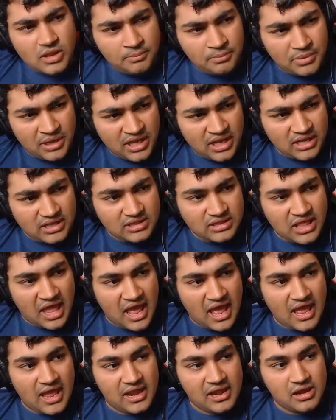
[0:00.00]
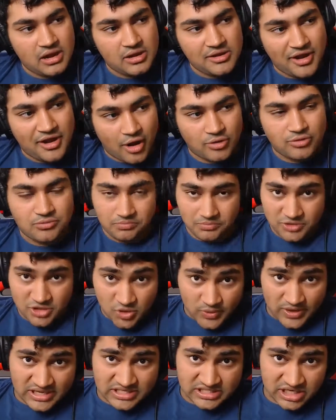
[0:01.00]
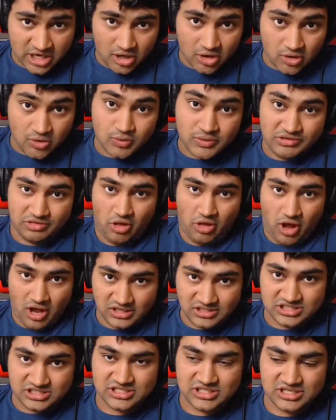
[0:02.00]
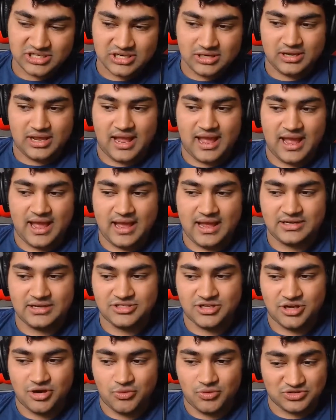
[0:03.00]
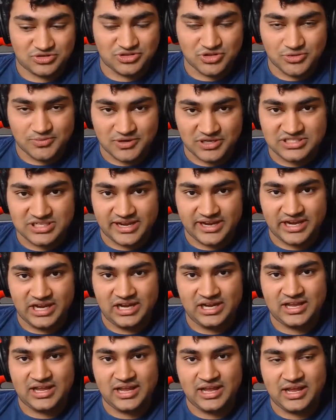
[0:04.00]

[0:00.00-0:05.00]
But then 2 weeks ago we launched, and so which was super exciting.